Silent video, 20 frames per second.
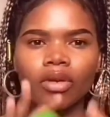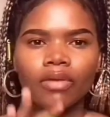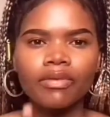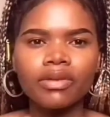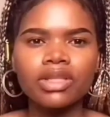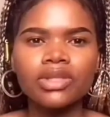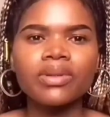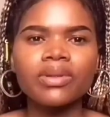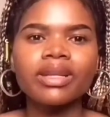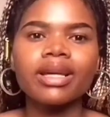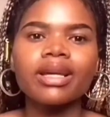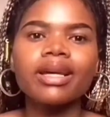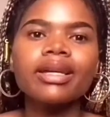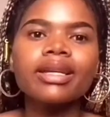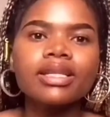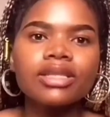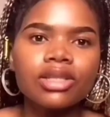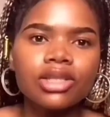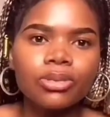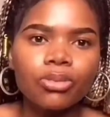This one, yeah, it
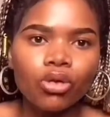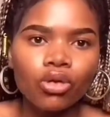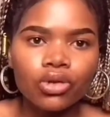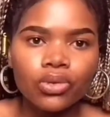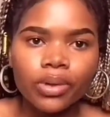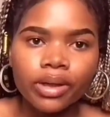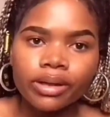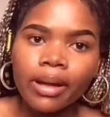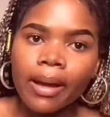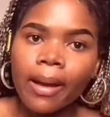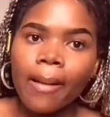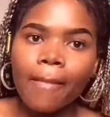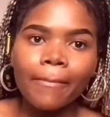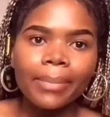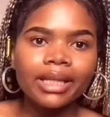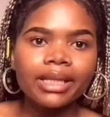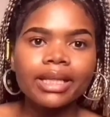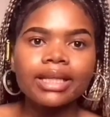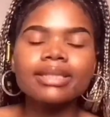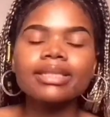is the smallest one.
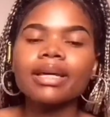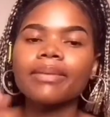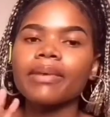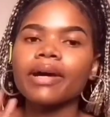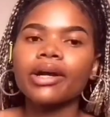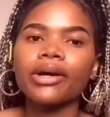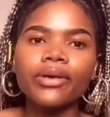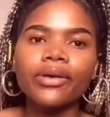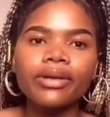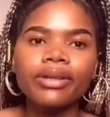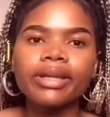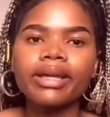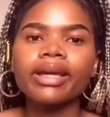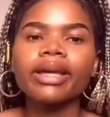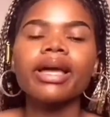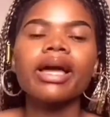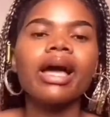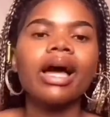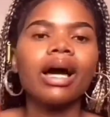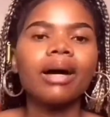But the next time I go
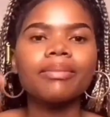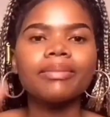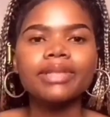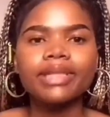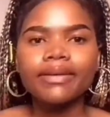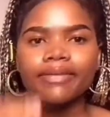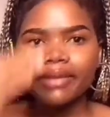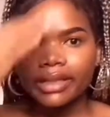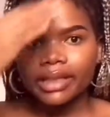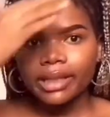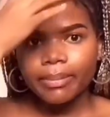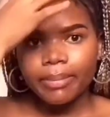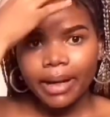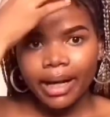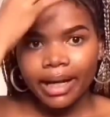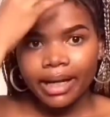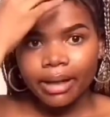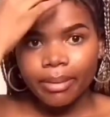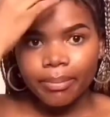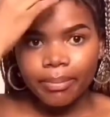there, I'm definitely
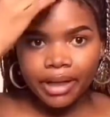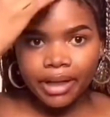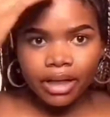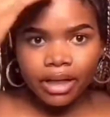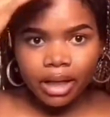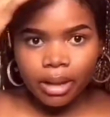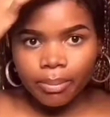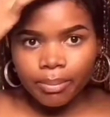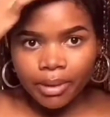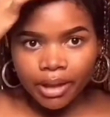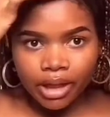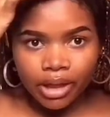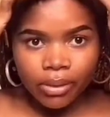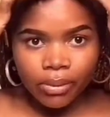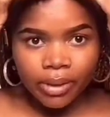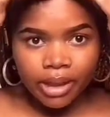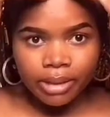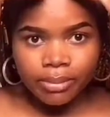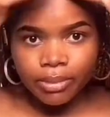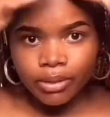buying a bigger
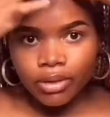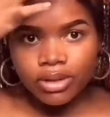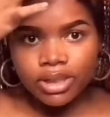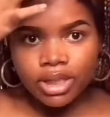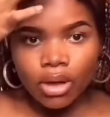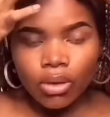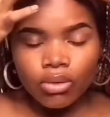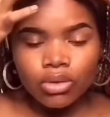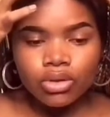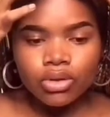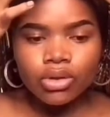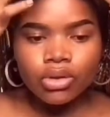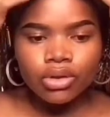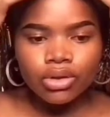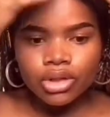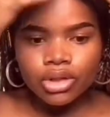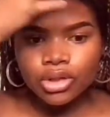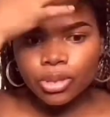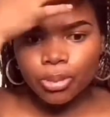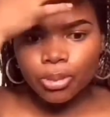one. Because I also
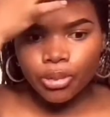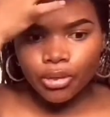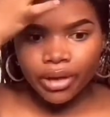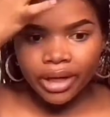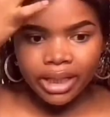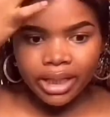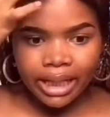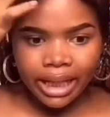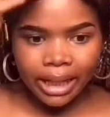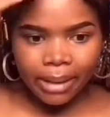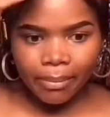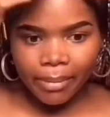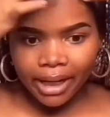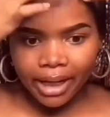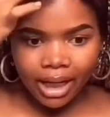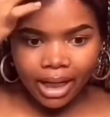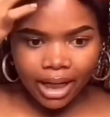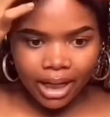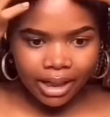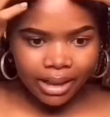use it to braid, like, my
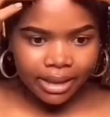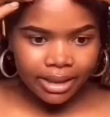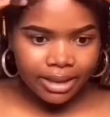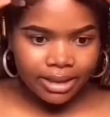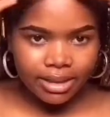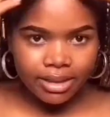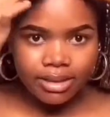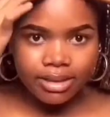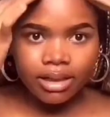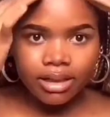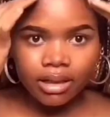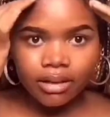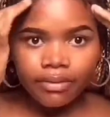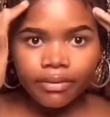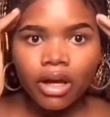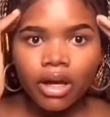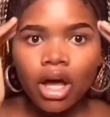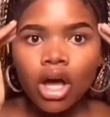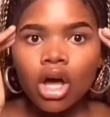clients and stuff.